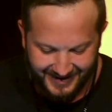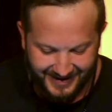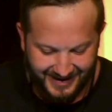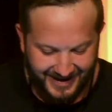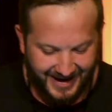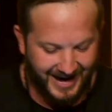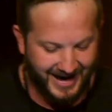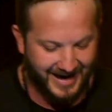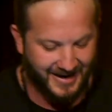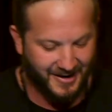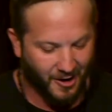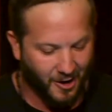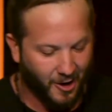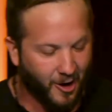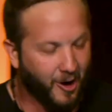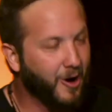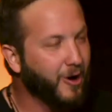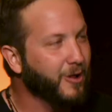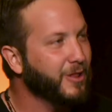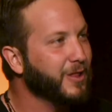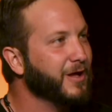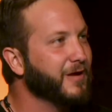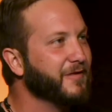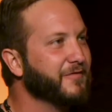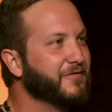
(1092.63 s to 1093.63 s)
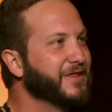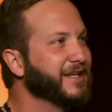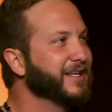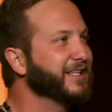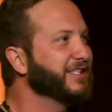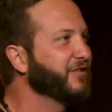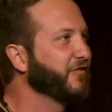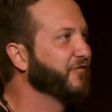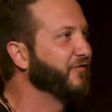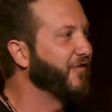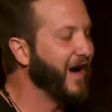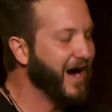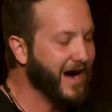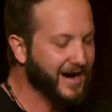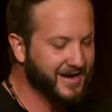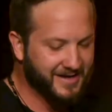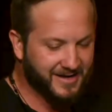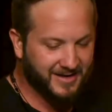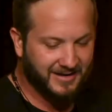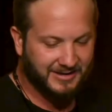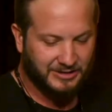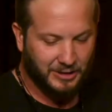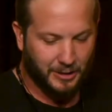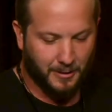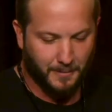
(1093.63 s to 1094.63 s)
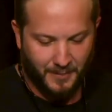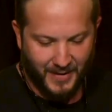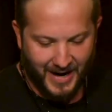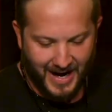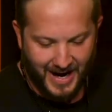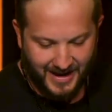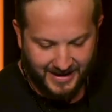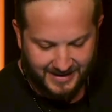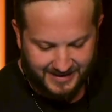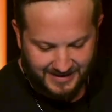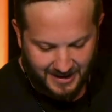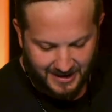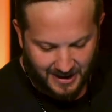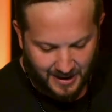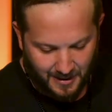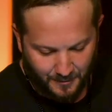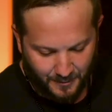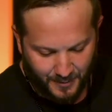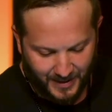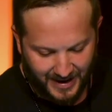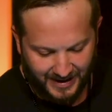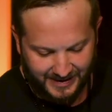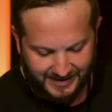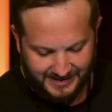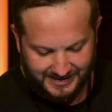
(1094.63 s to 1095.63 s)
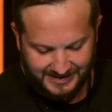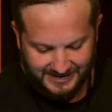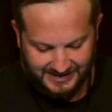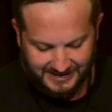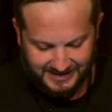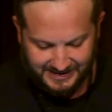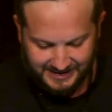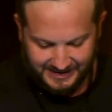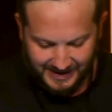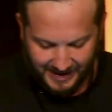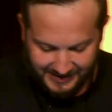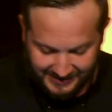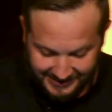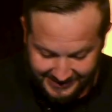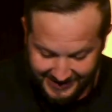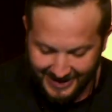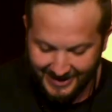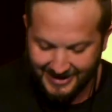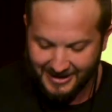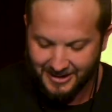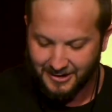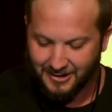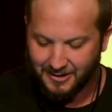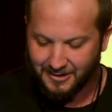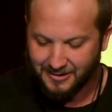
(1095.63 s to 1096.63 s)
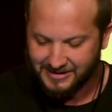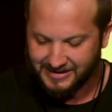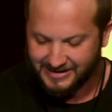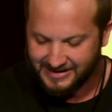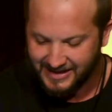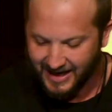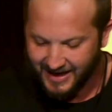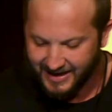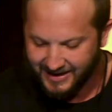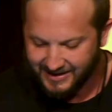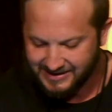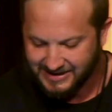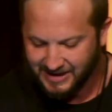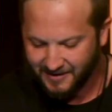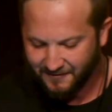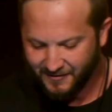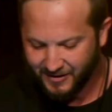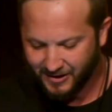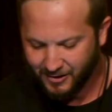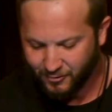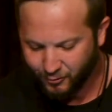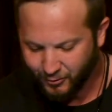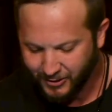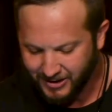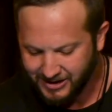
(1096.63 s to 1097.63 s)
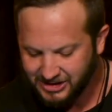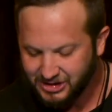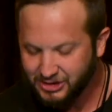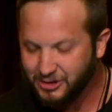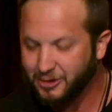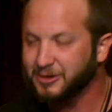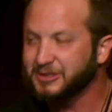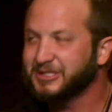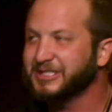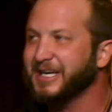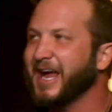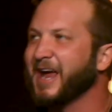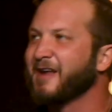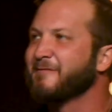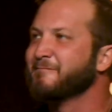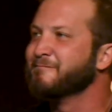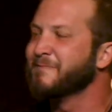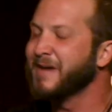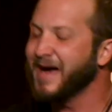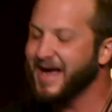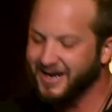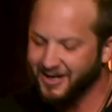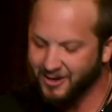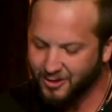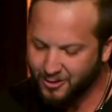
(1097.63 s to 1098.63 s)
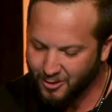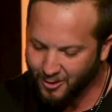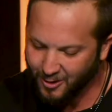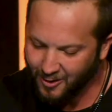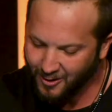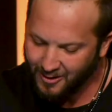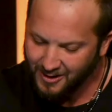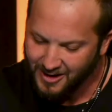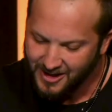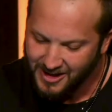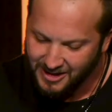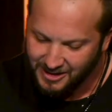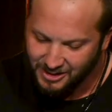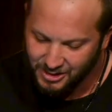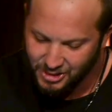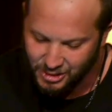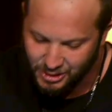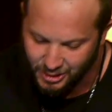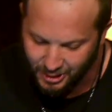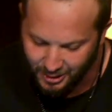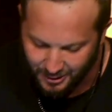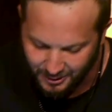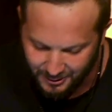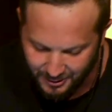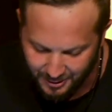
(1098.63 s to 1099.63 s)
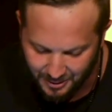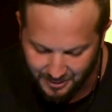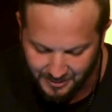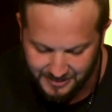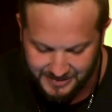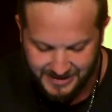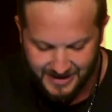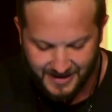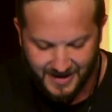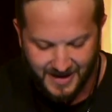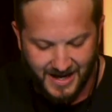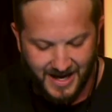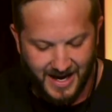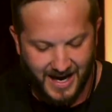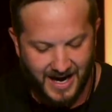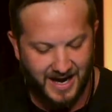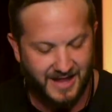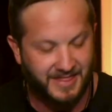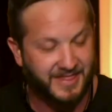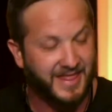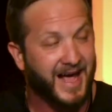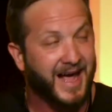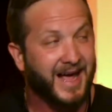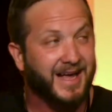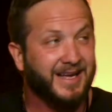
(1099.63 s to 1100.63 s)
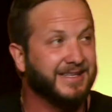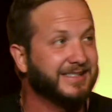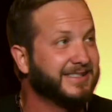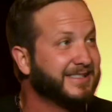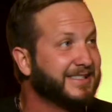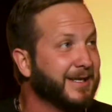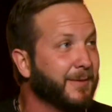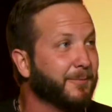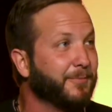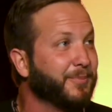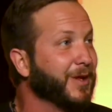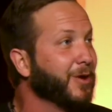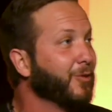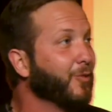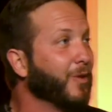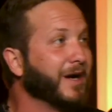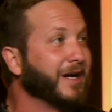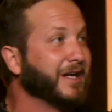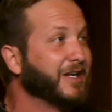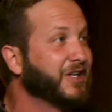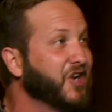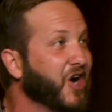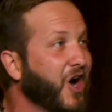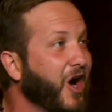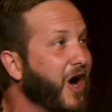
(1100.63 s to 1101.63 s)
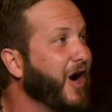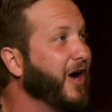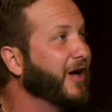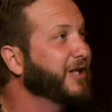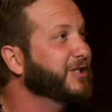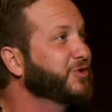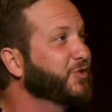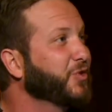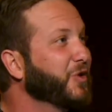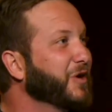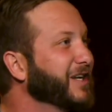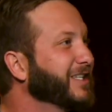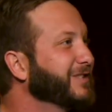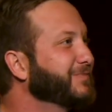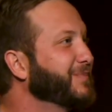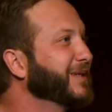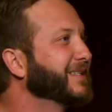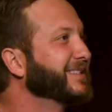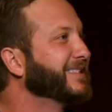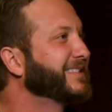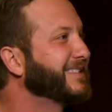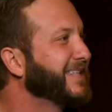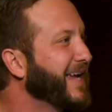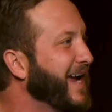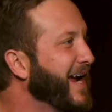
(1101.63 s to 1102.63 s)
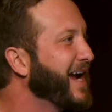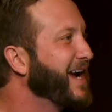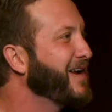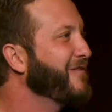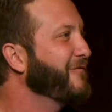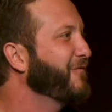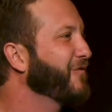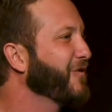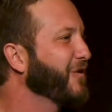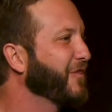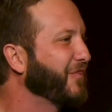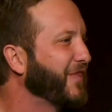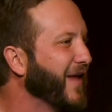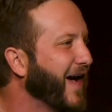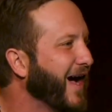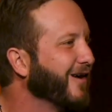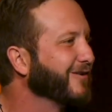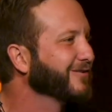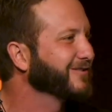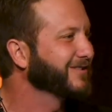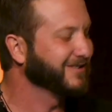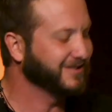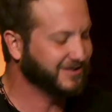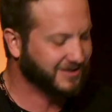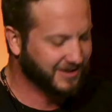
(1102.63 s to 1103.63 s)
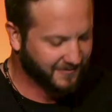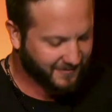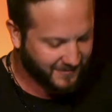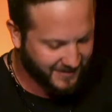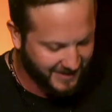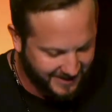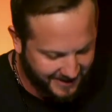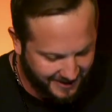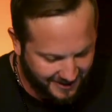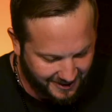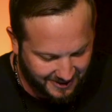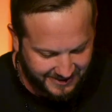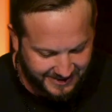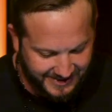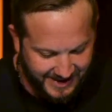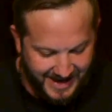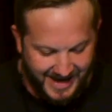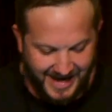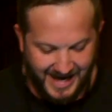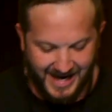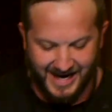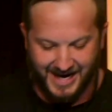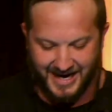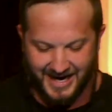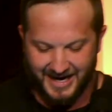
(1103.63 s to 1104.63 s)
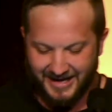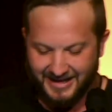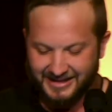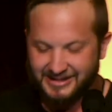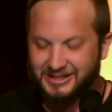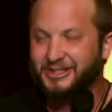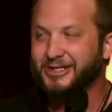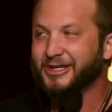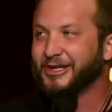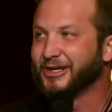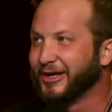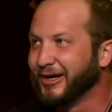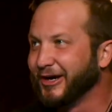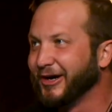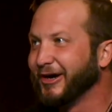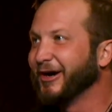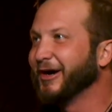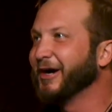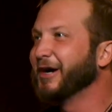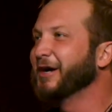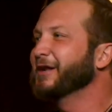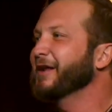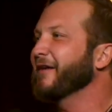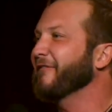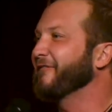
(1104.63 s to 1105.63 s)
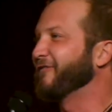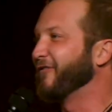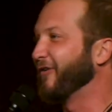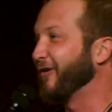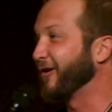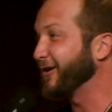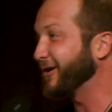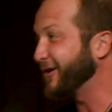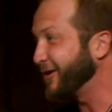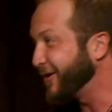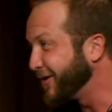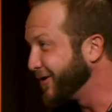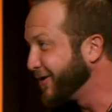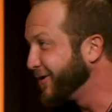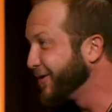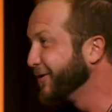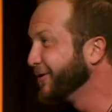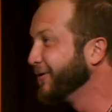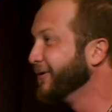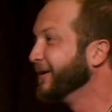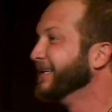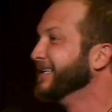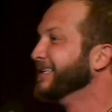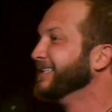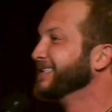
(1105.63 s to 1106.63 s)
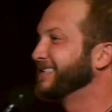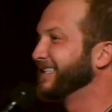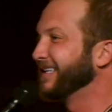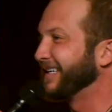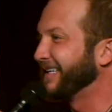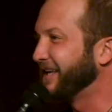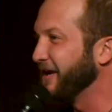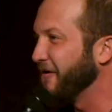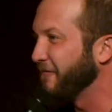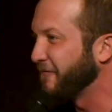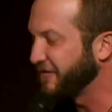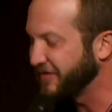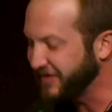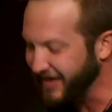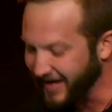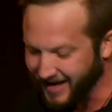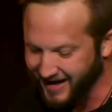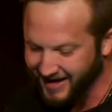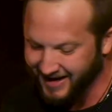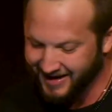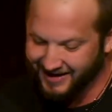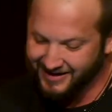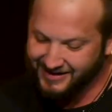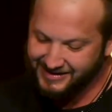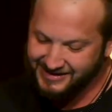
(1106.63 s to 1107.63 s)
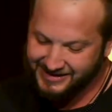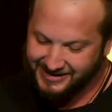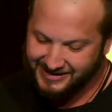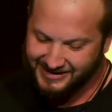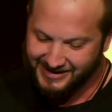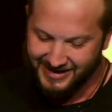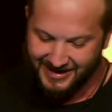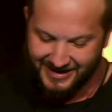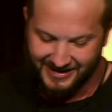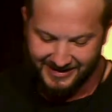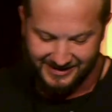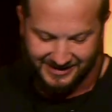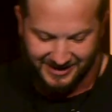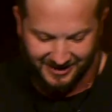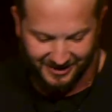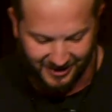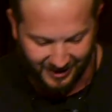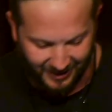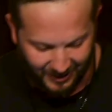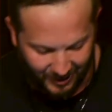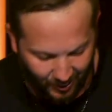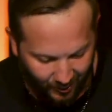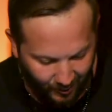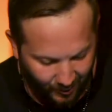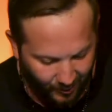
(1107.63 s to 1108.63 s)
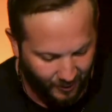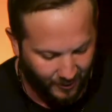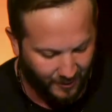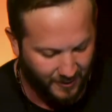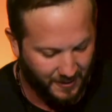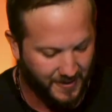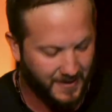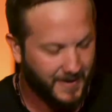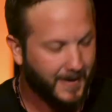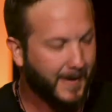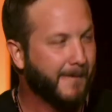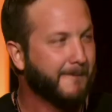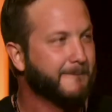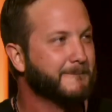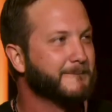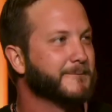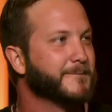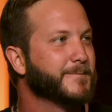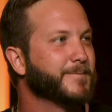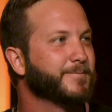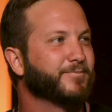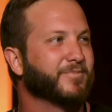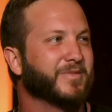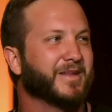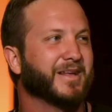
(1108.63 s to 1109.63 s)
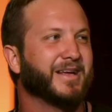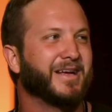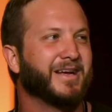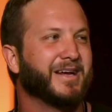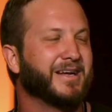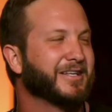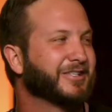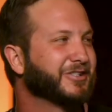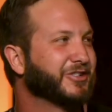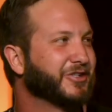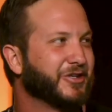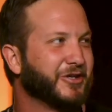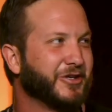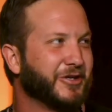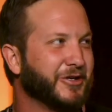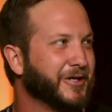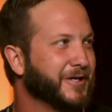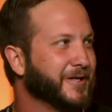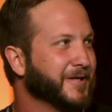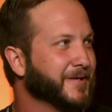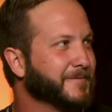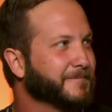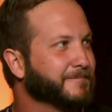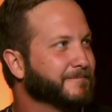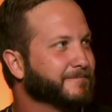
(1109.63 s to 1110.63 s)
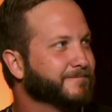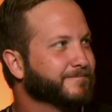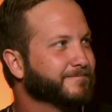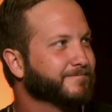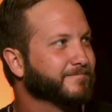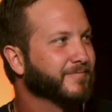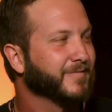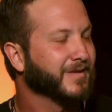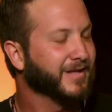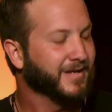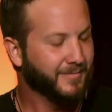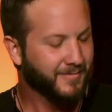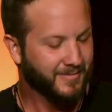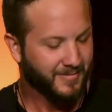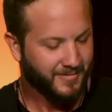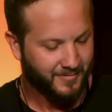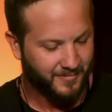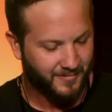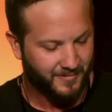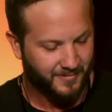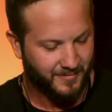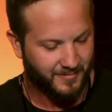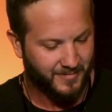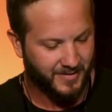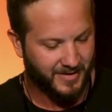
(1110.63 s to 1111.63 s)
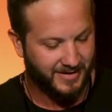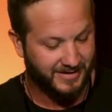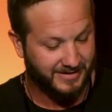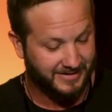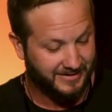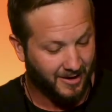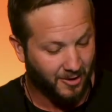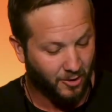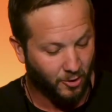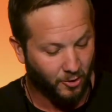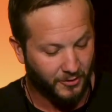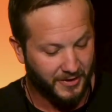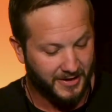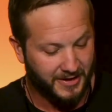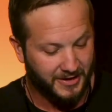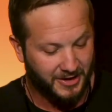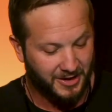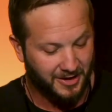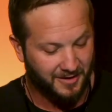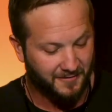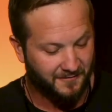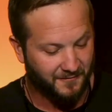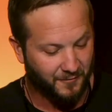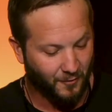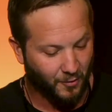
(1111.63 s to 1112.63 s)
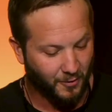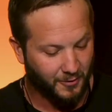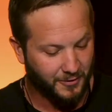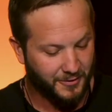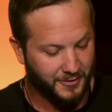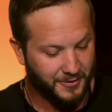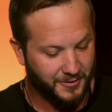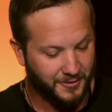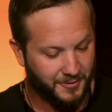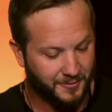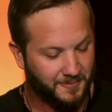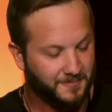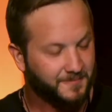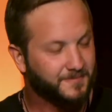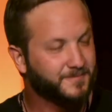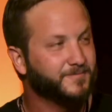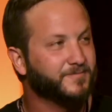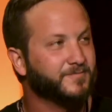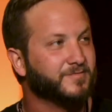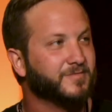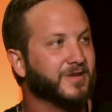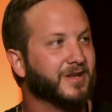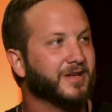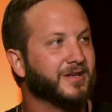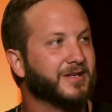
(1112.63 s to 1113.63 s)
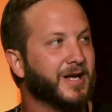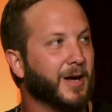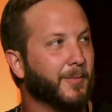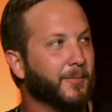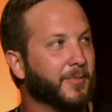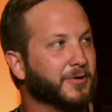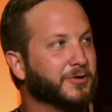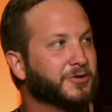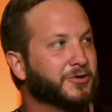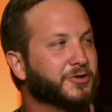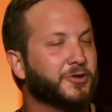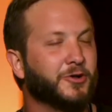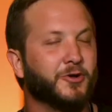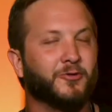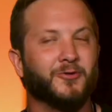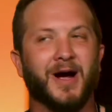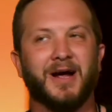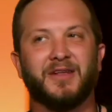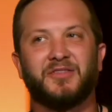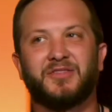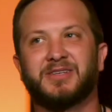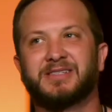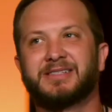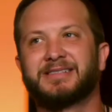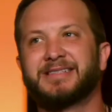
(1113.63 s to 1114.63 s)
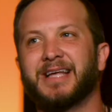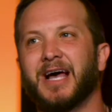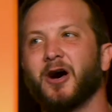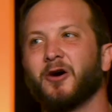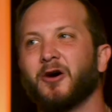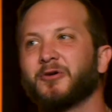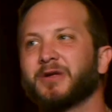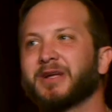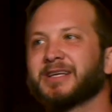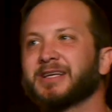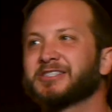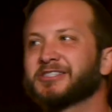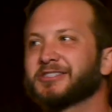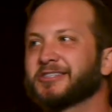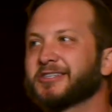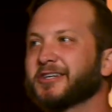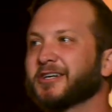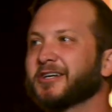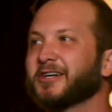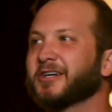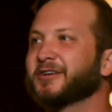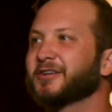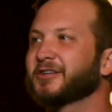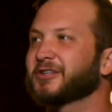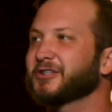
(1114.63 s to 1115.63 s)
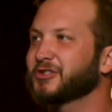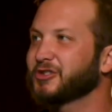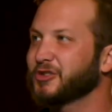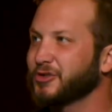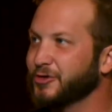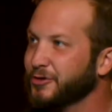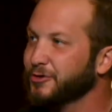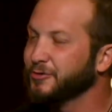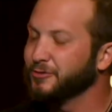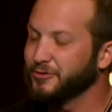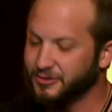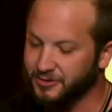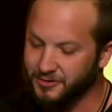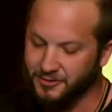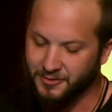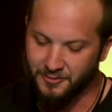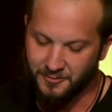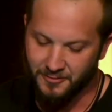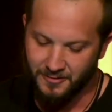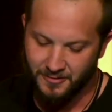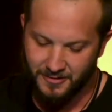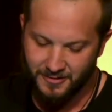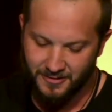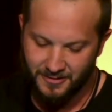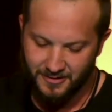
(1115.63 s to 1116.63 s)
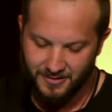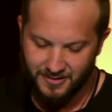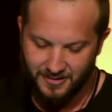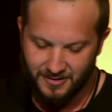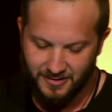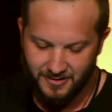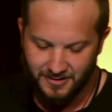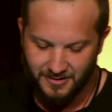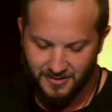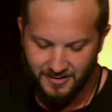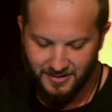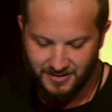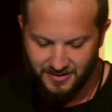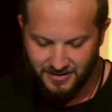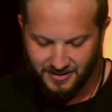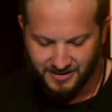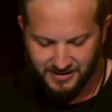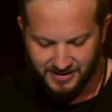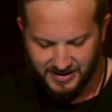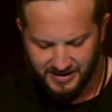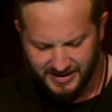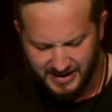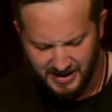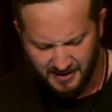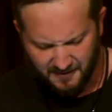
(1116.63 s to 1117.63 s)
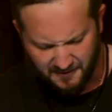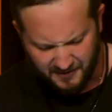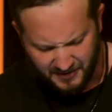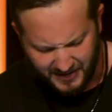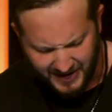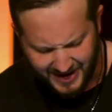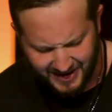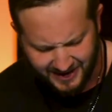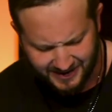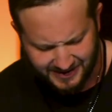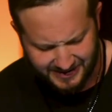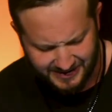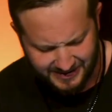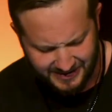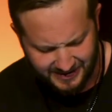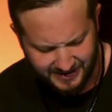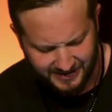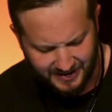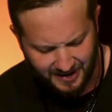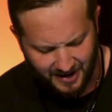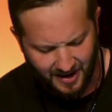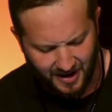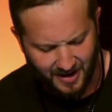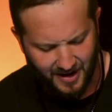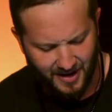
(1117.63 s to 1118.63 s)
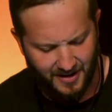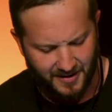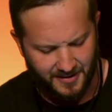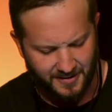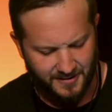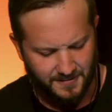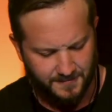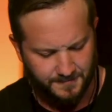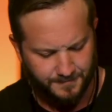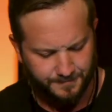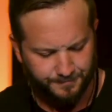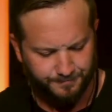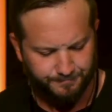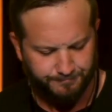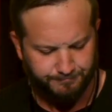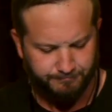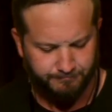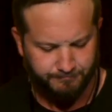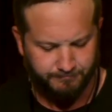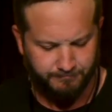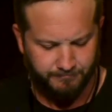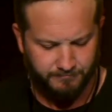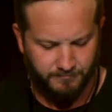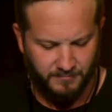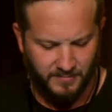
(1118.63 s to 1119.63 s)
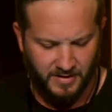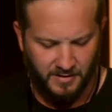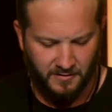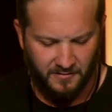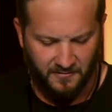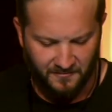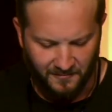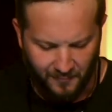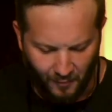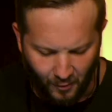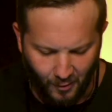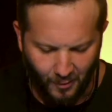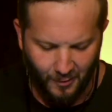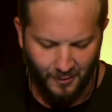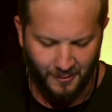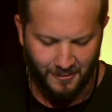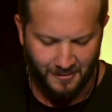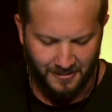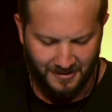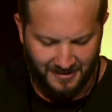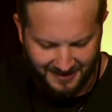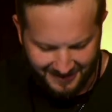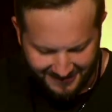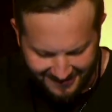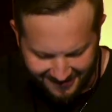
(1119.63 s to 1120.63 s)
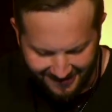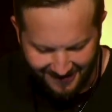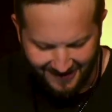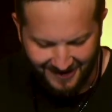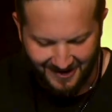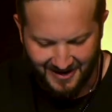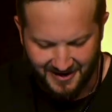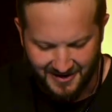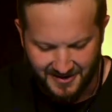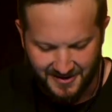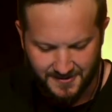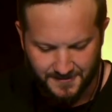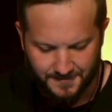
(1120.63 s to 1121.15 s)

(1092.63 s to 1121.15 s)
And all of these findings are backed up by secular scientific research and medical journals. And that is simply what God's word has been saying for thousands of years. It is good for you to give thanks to the Lord. It is good. But it's not only good for you. Number two, write this down. It's good to do. To give thanks to God, for God.